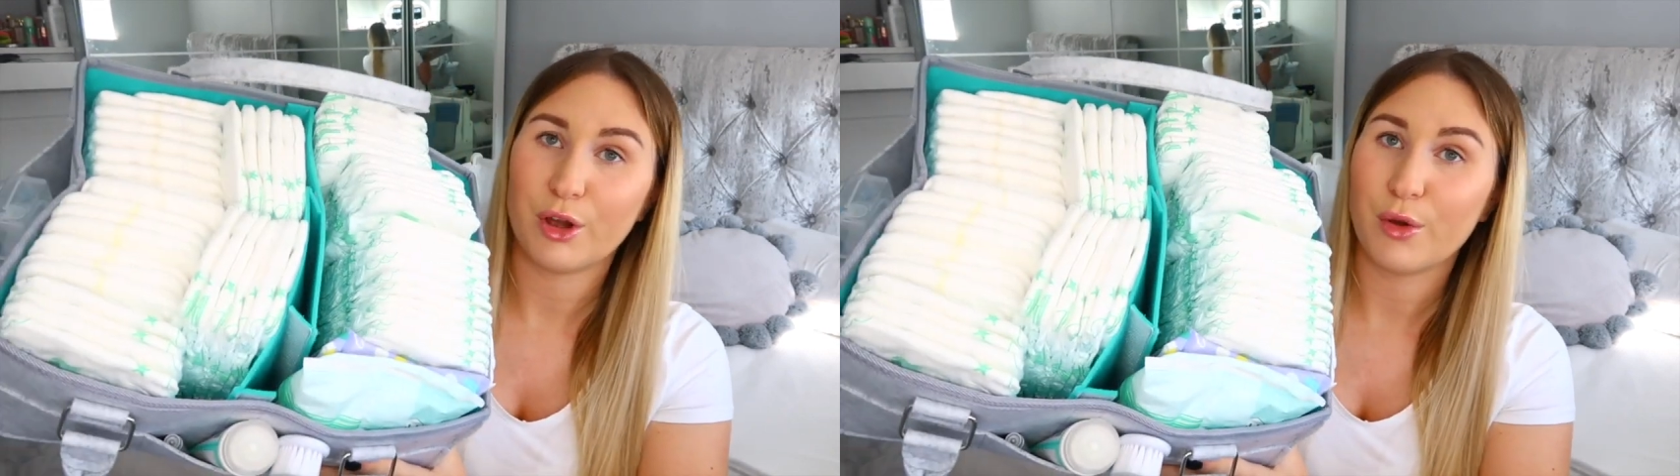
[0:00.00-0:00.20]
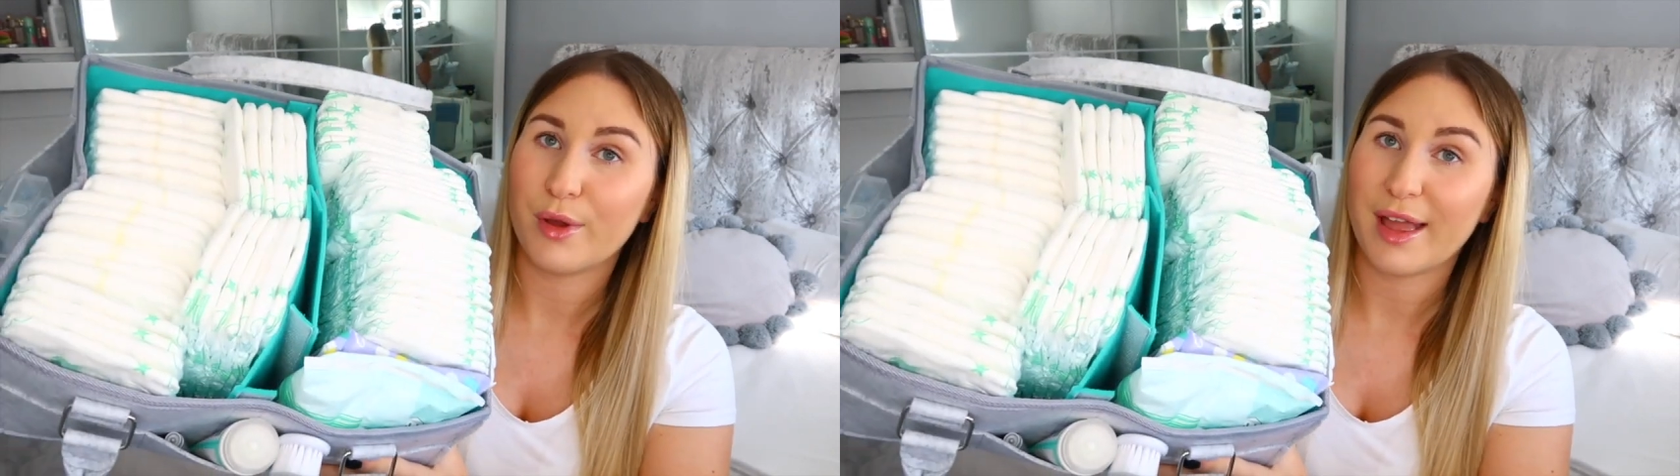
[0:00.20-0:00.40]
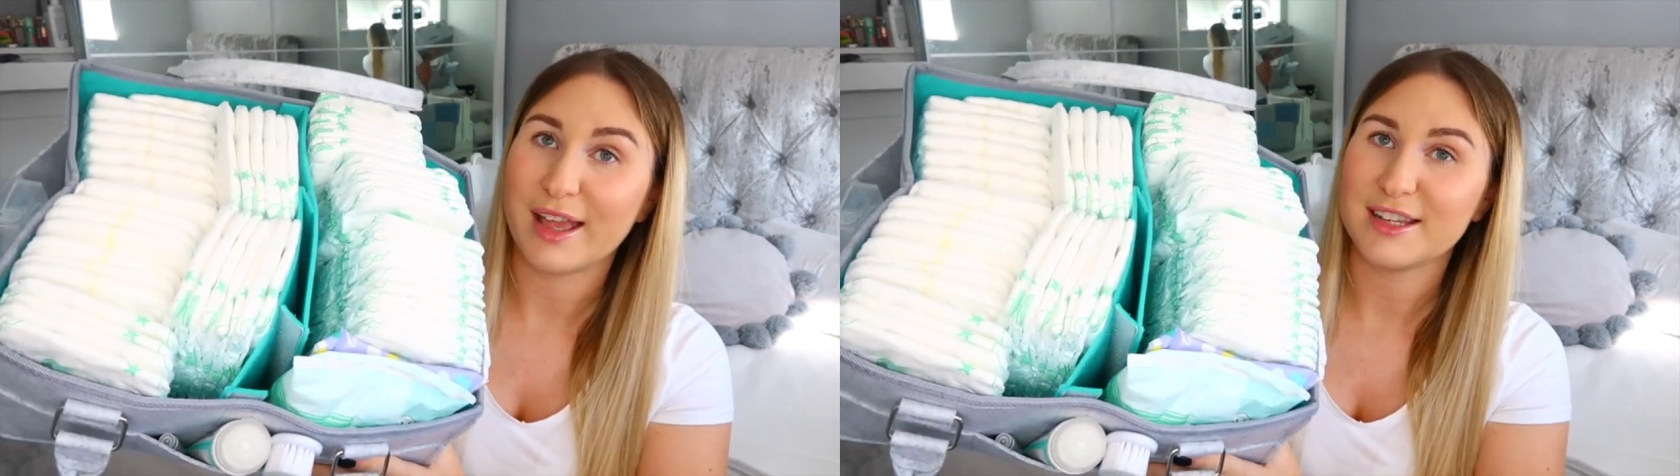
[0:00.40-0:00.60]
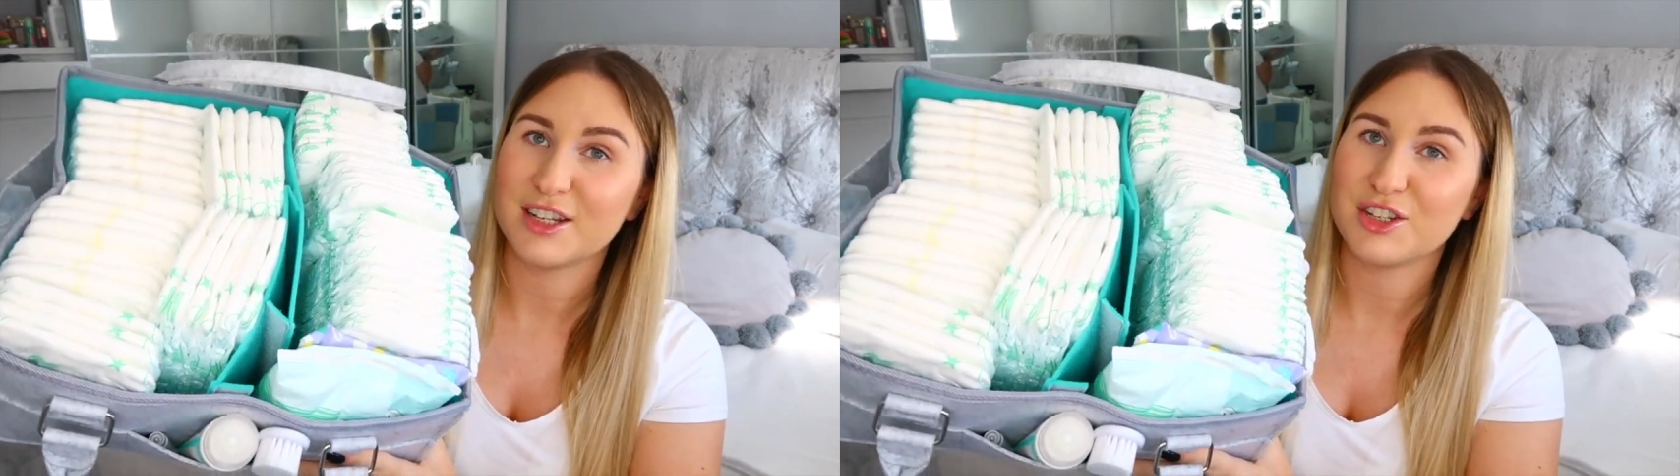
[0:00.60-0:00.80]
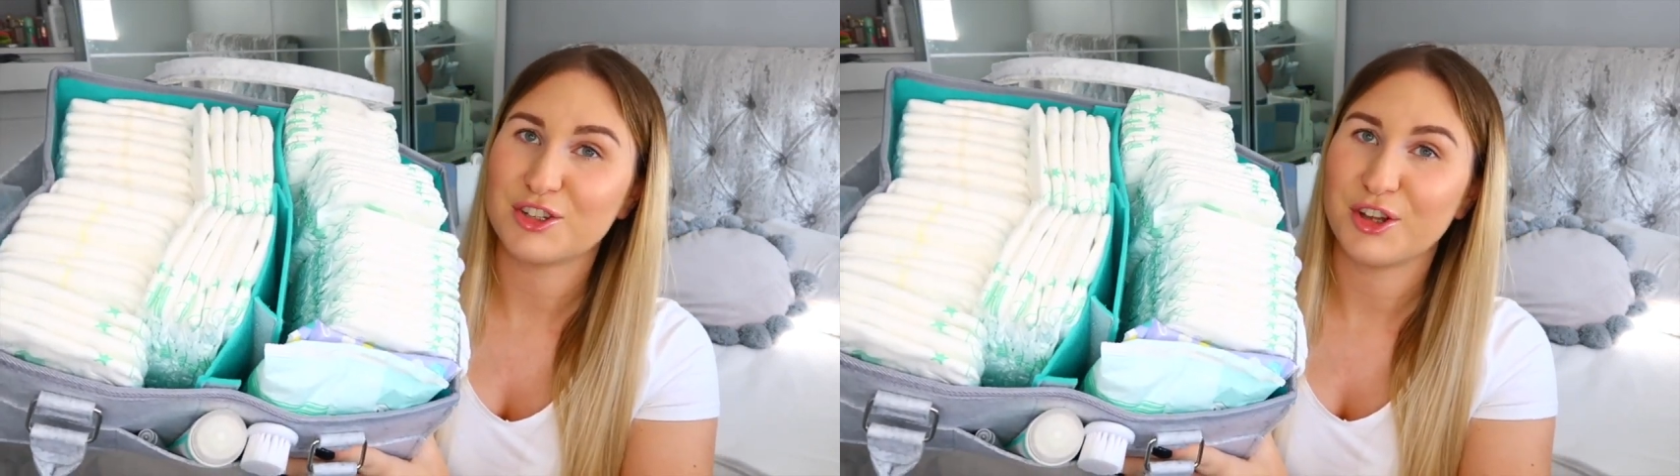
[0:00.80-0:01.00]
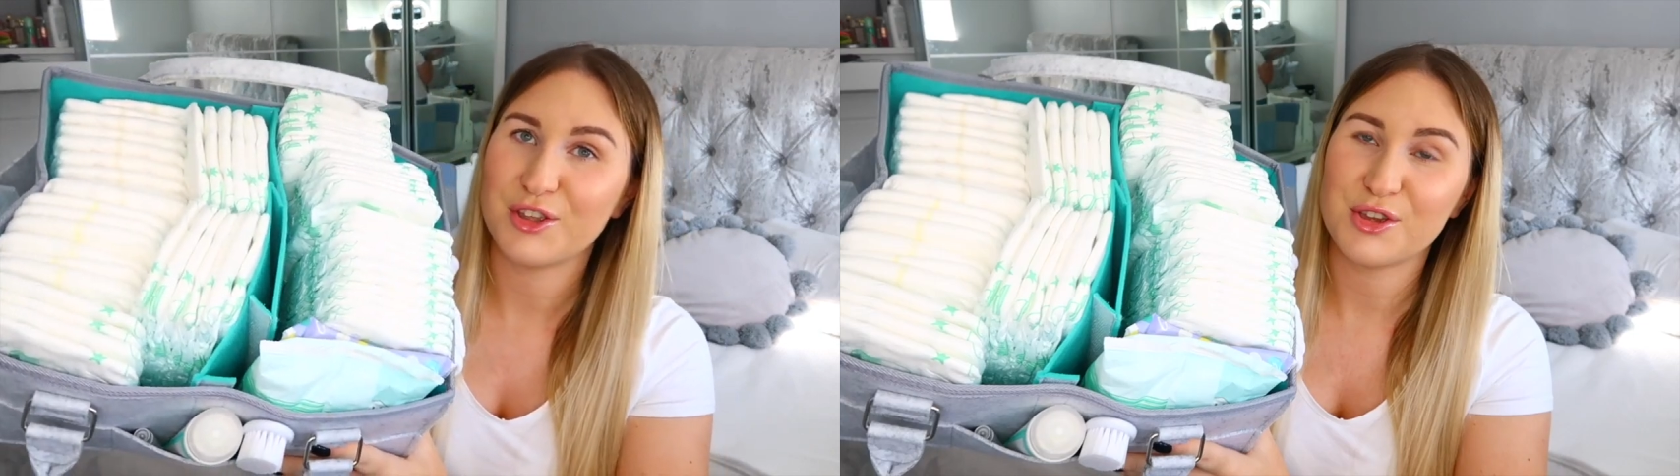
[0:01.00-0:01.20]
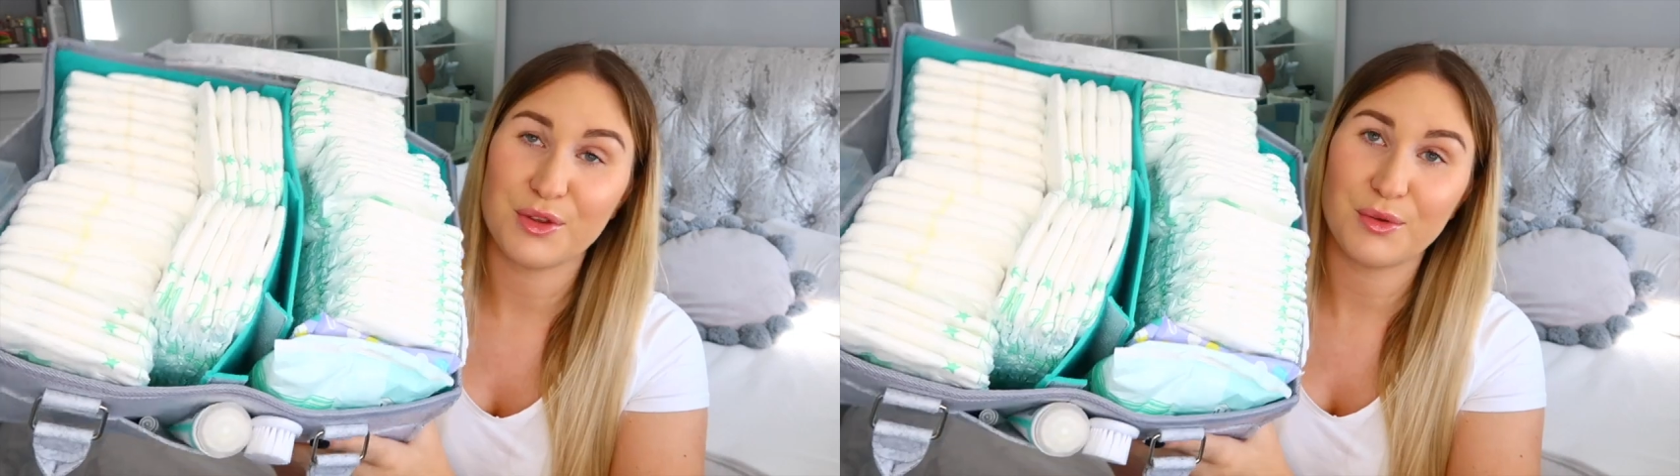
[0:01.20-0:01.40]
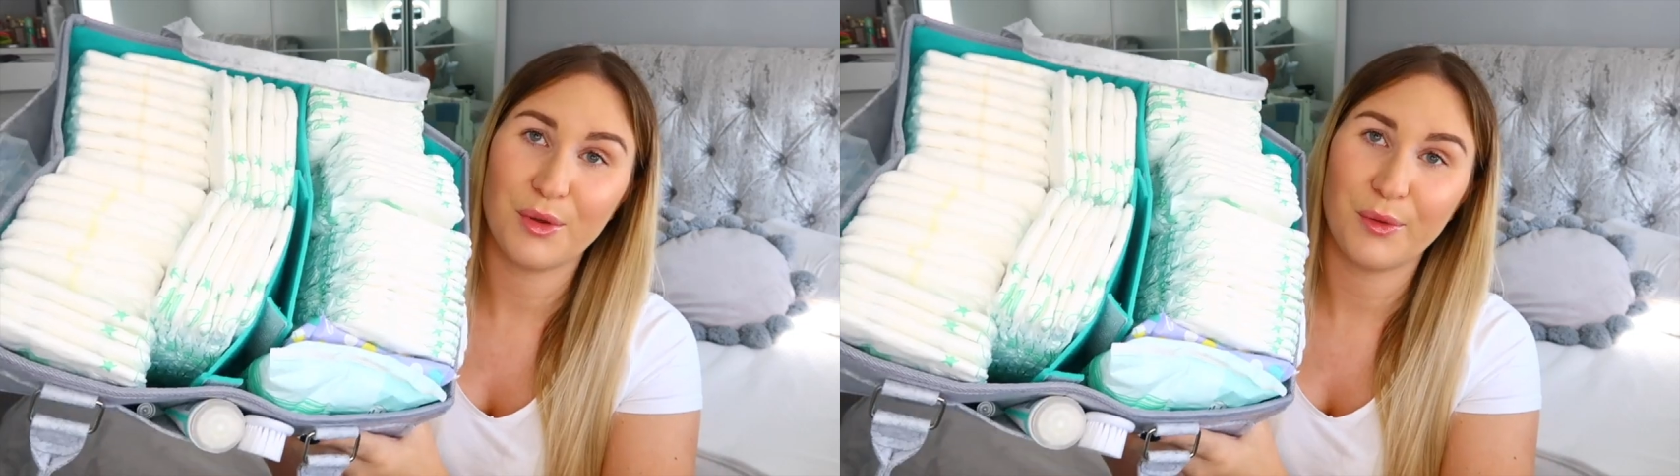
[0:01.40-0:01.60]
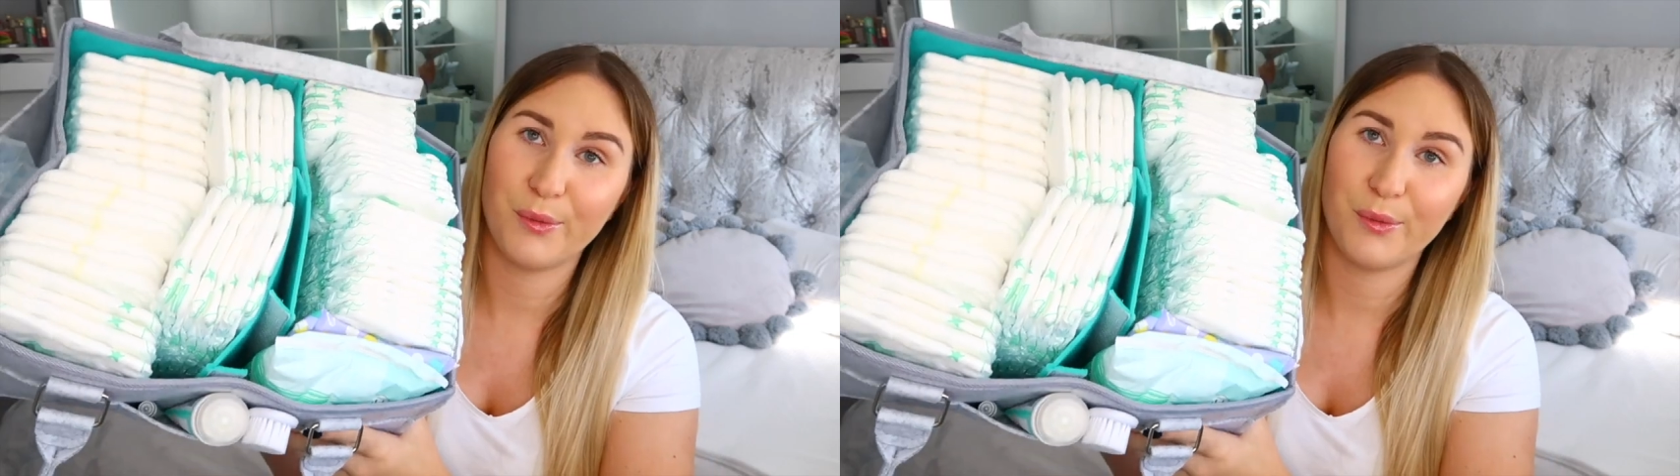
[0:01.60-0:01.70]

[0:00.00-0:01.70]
go ahead and show you